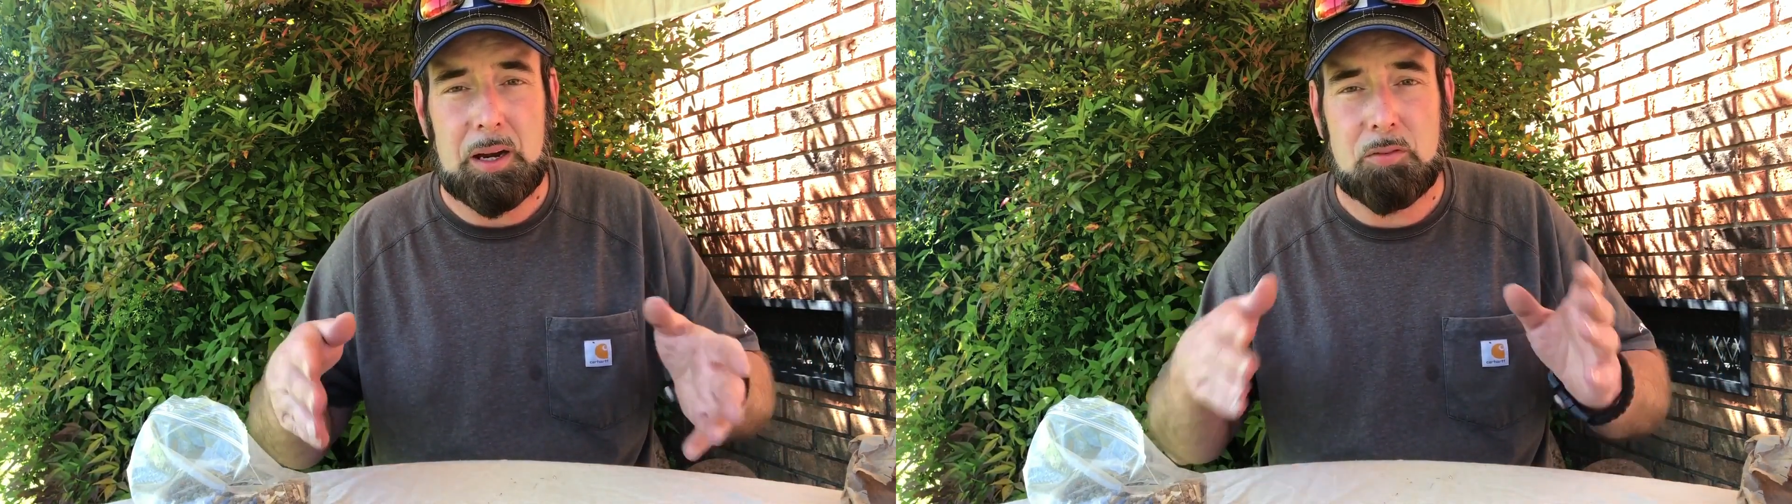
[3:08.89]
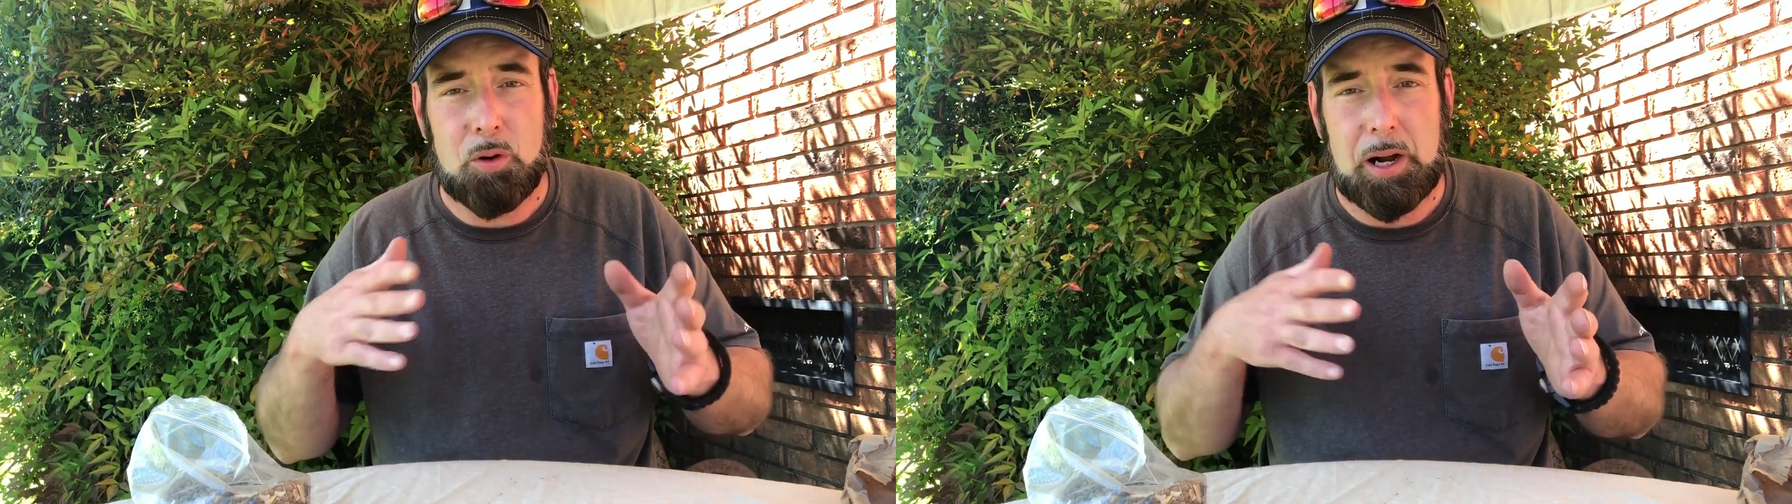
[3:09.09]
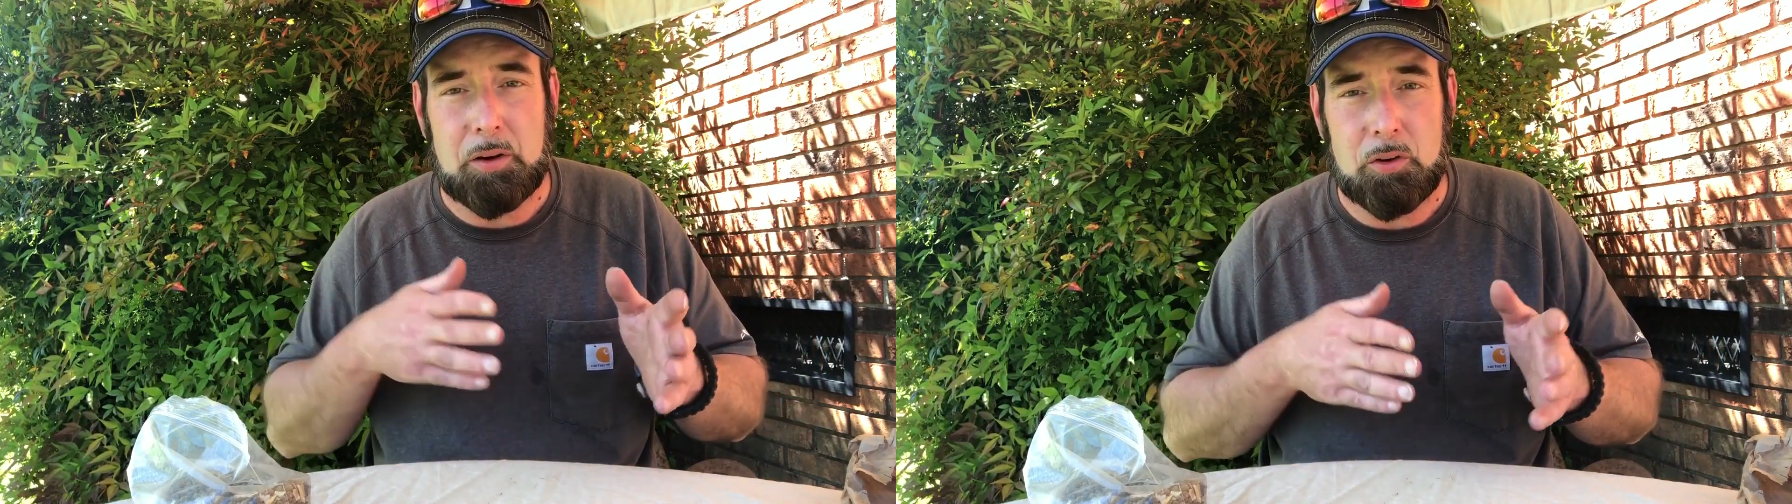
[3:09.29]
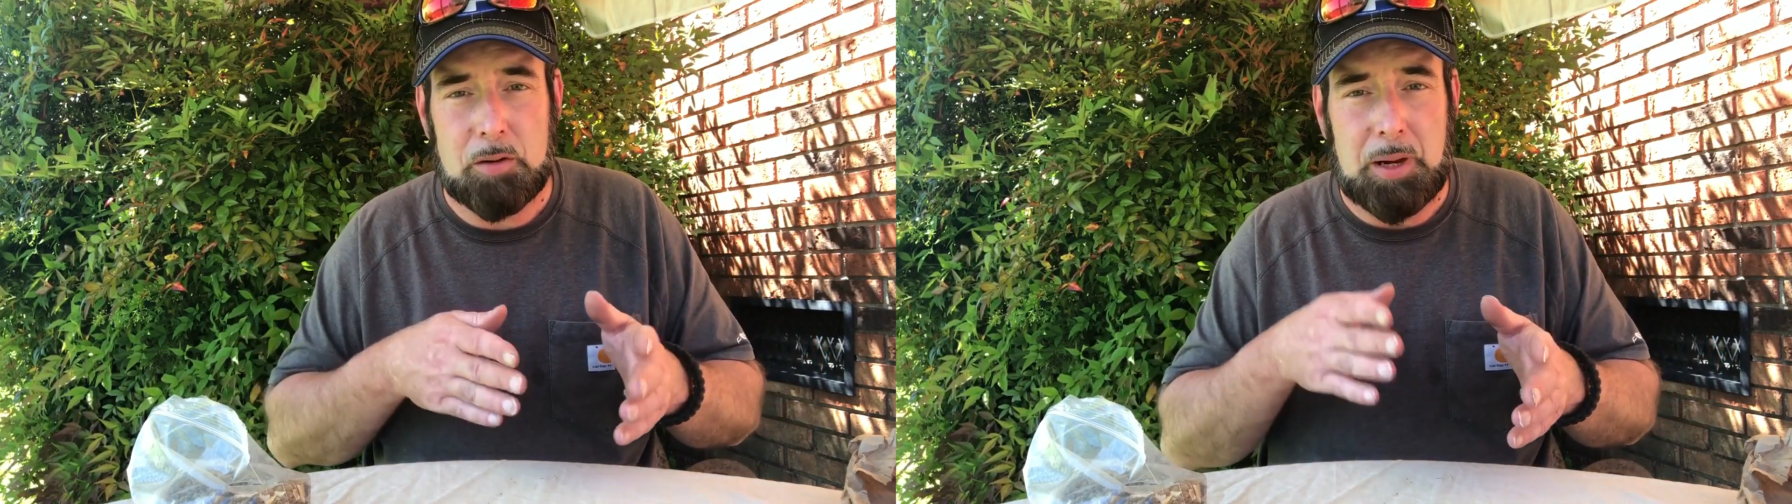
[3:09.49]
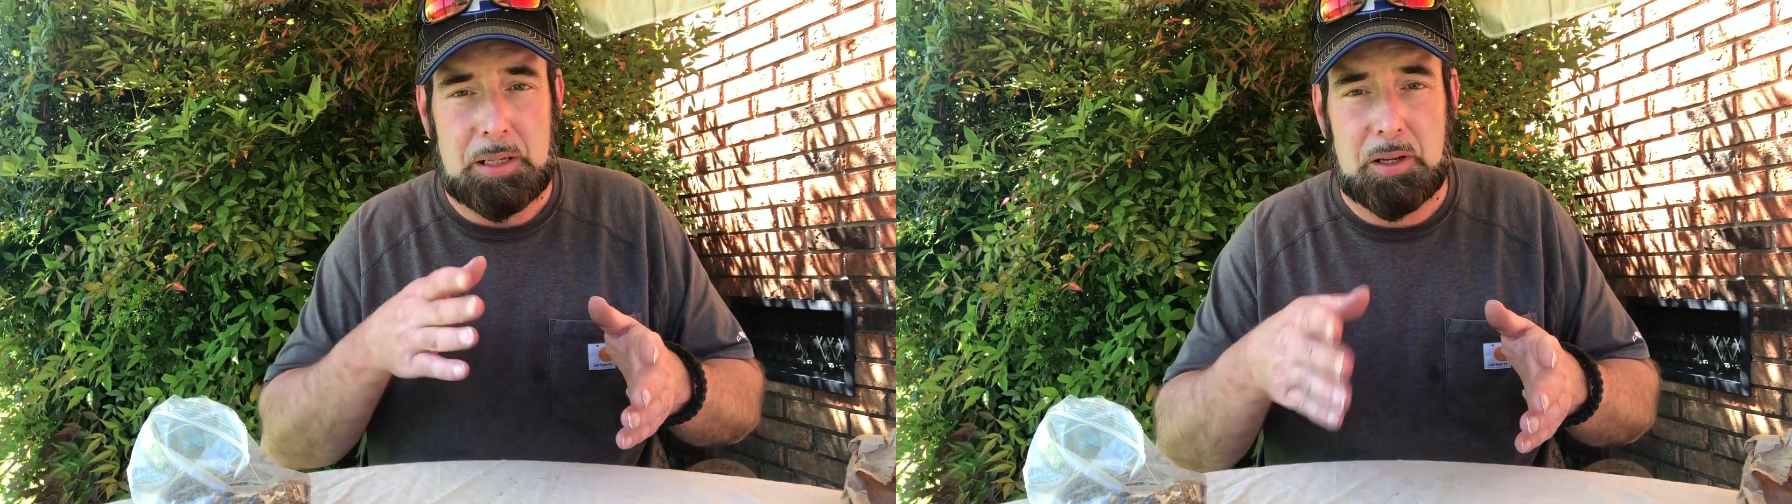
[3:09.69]
enough where I can
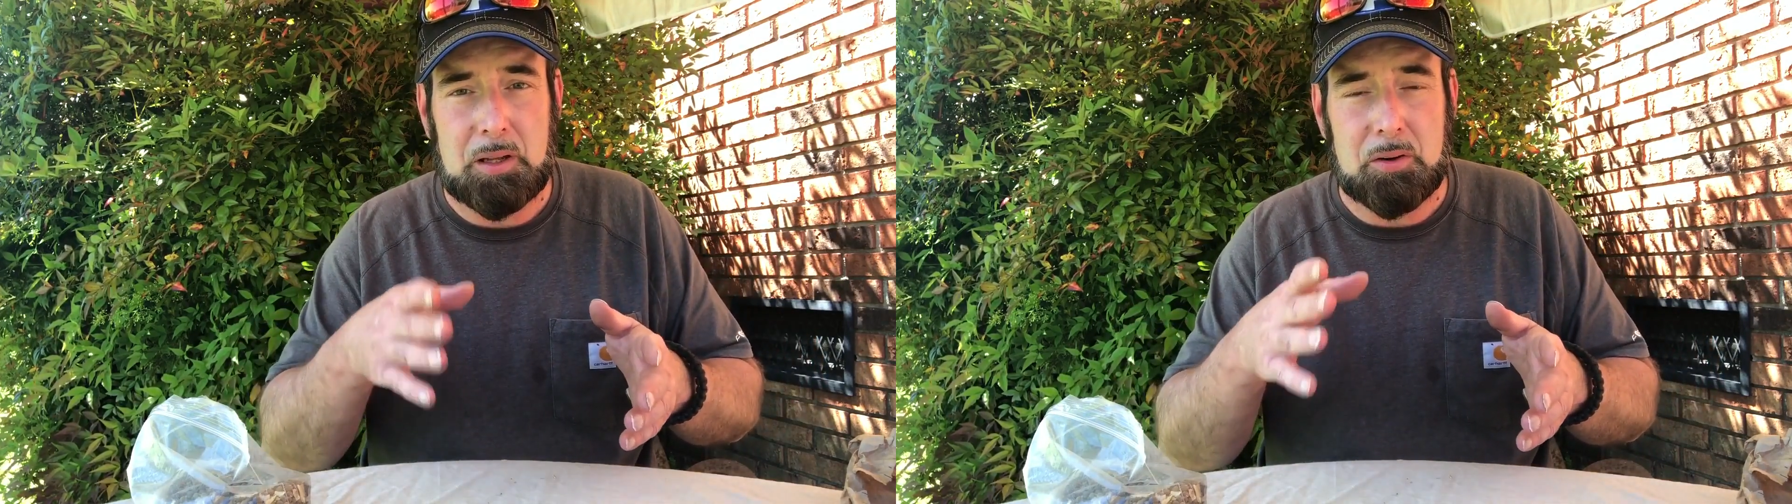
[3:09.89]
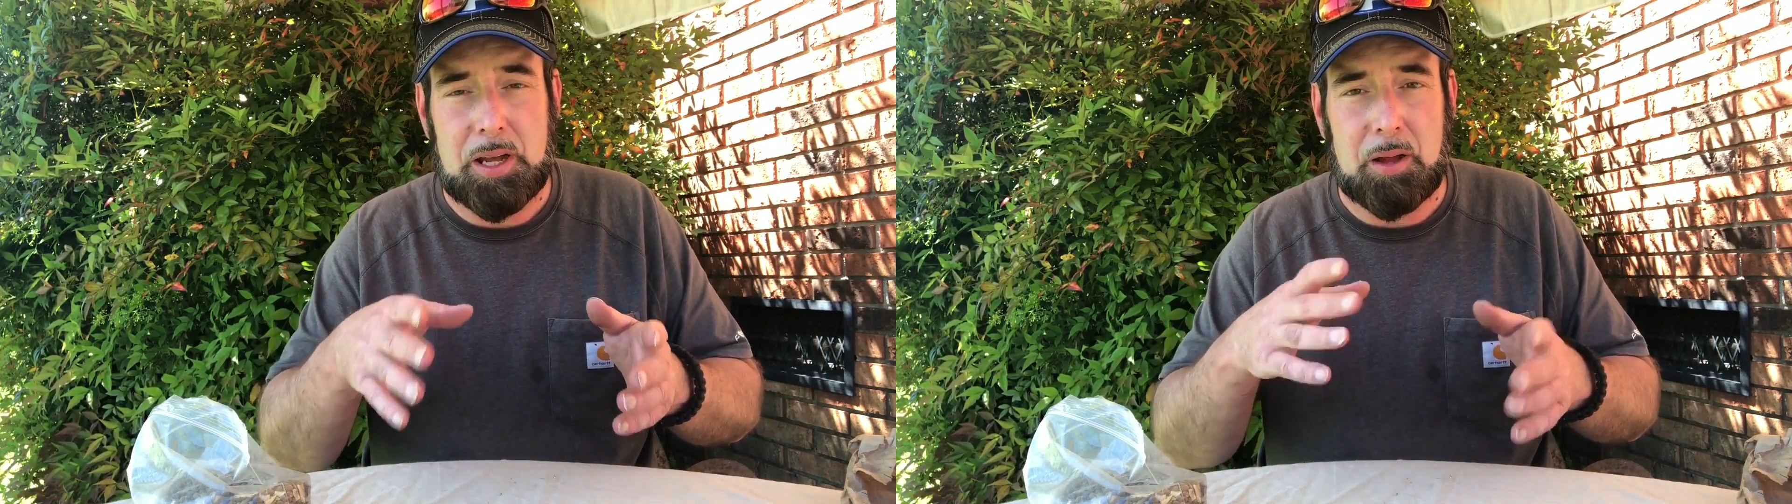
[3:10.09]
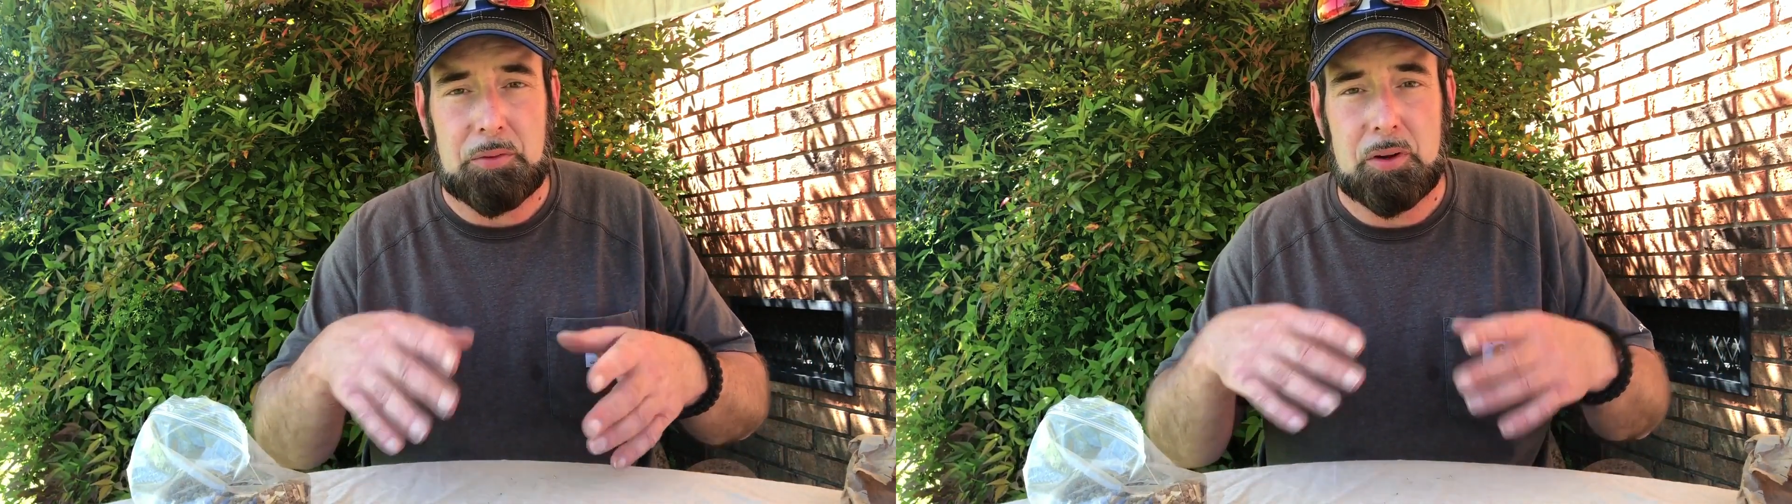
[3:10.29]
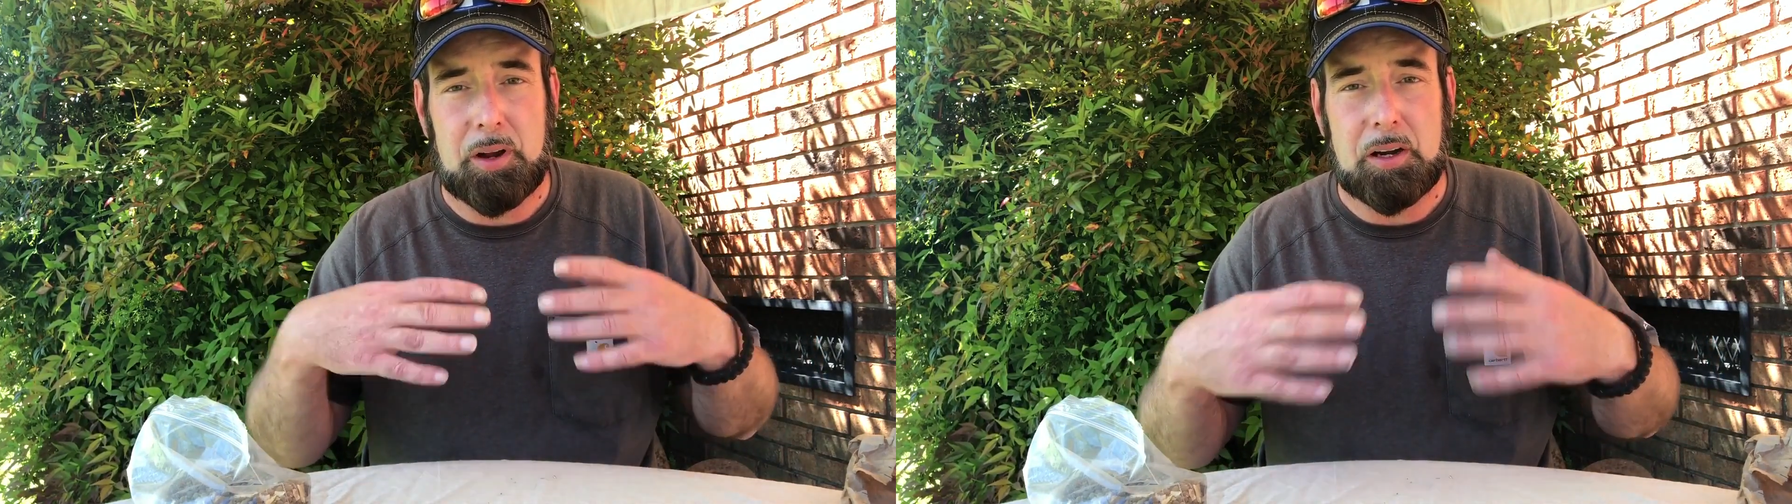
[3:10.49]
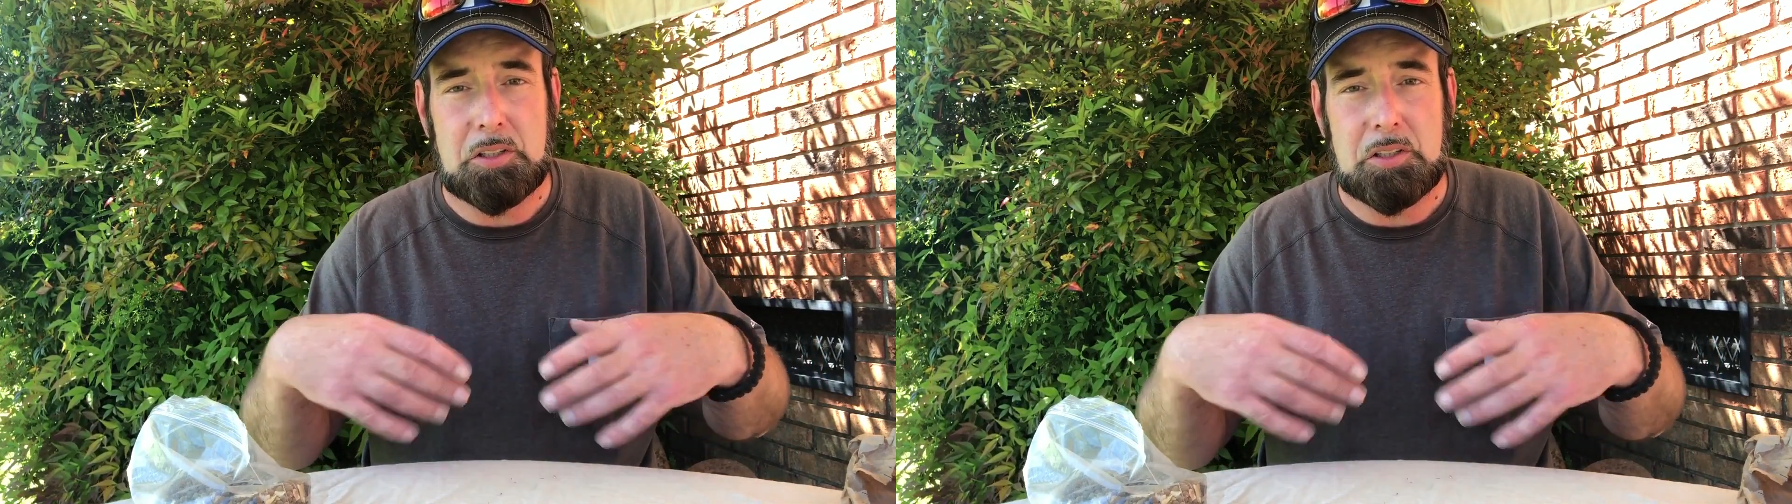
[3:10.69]
run my tiller down through there